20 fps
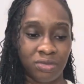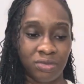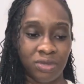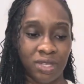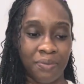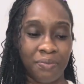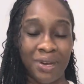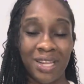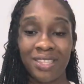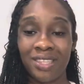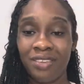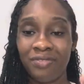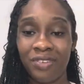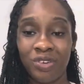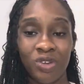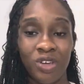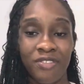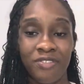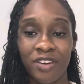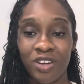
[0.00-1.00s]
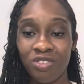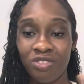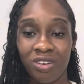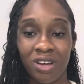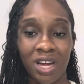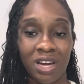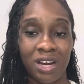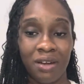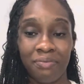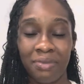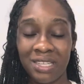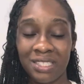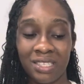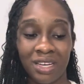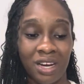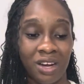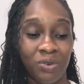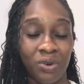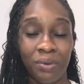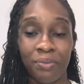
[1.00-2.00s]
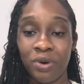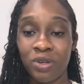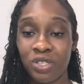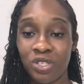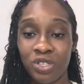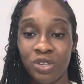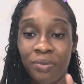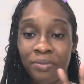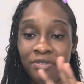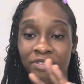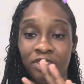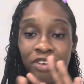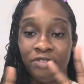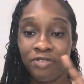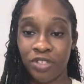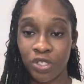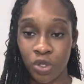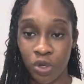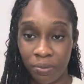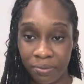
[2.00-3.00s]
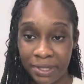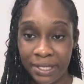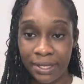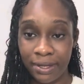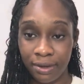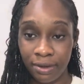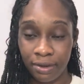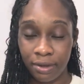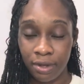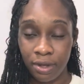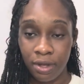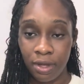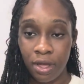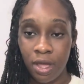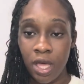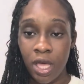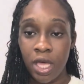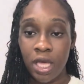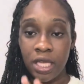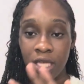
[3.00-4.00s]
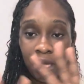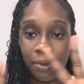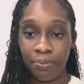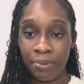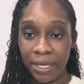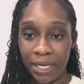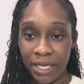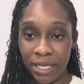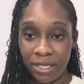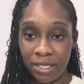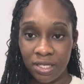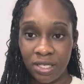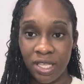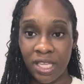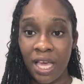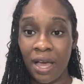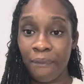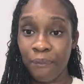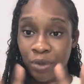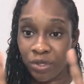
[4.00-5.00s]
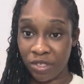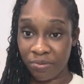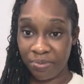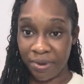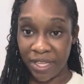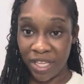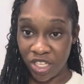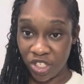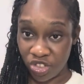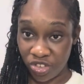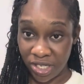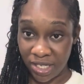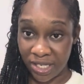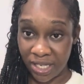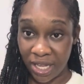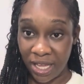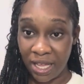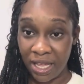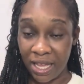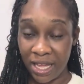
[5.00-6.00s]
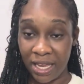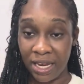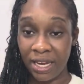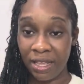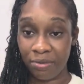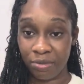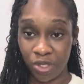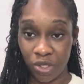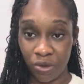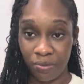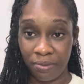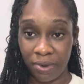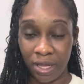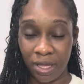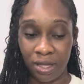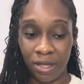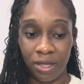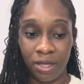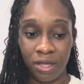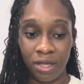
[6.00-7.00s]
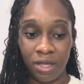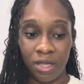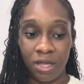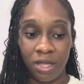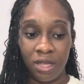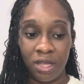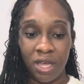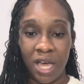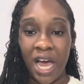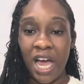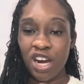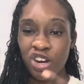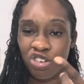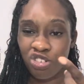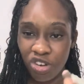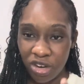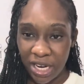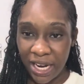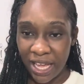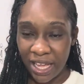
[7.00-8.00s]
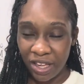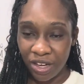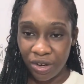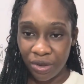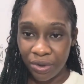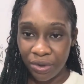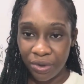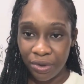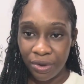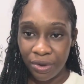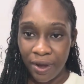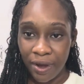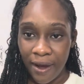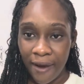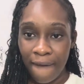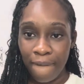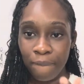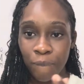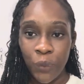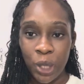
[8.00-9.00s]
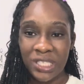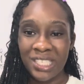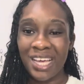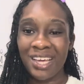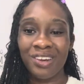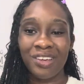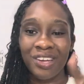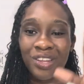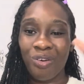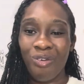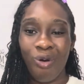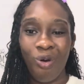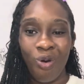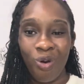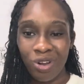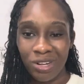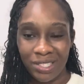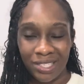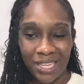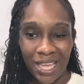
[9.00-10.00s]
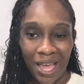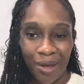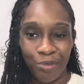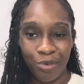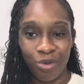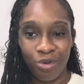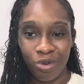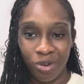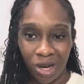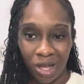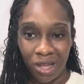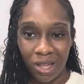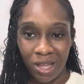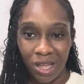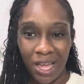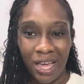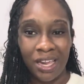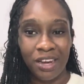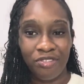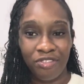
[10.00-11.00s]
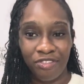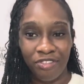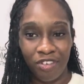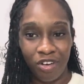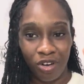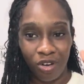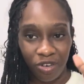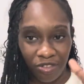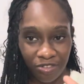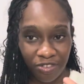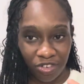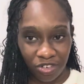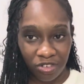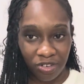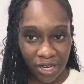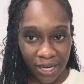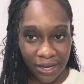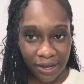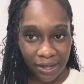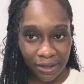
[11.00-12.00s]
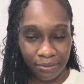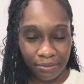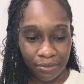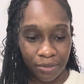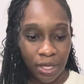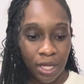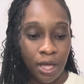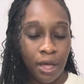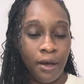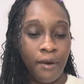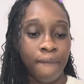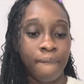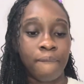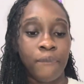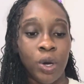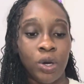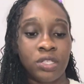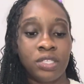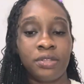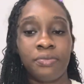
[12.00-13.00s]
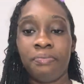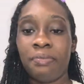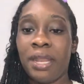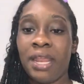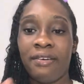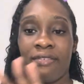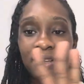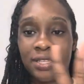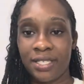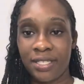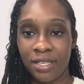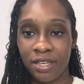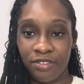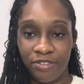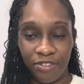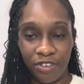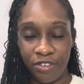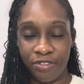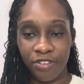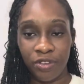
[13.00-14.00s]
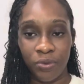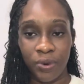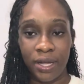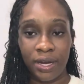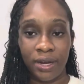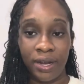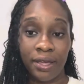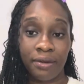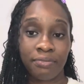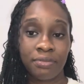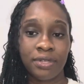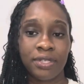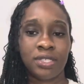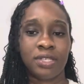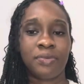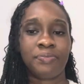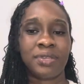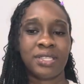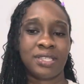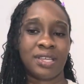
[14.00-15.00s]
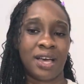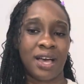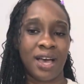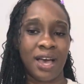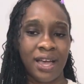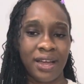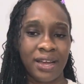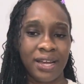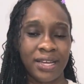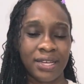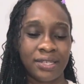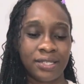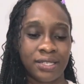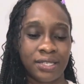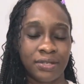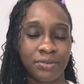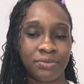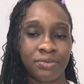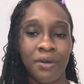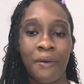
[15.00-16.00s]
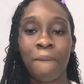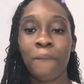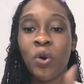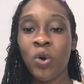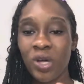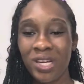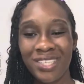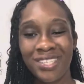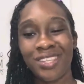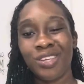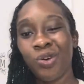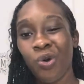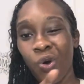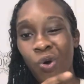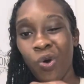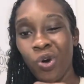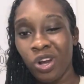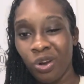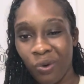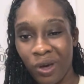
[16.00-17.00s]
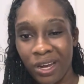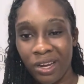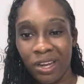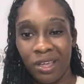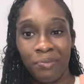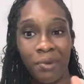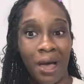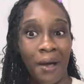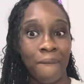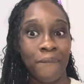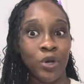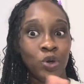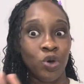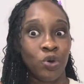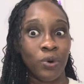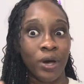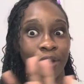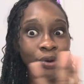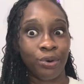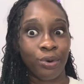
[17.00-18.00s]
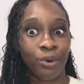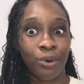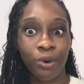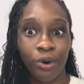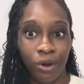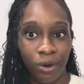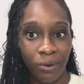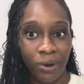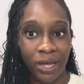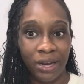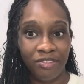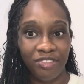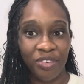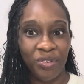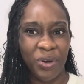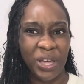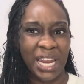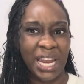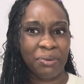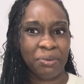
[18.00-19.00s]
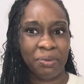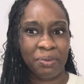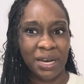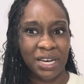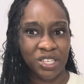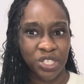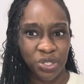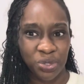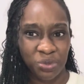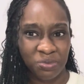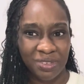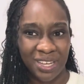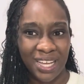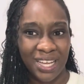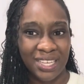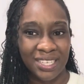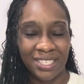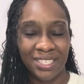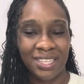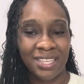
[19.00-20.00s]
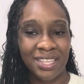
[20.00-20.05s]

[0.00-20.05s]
I don't even know if a rug or a mat or what, but some fluffy something. You place, you can put it on your dresser and them something there. A runner, you know, but I know the old time runner, I the fluffy runner them, but I never see the fluffy one them. So I say, alright, I only see the old one them, and I don't want no old one to go in my bathroom, because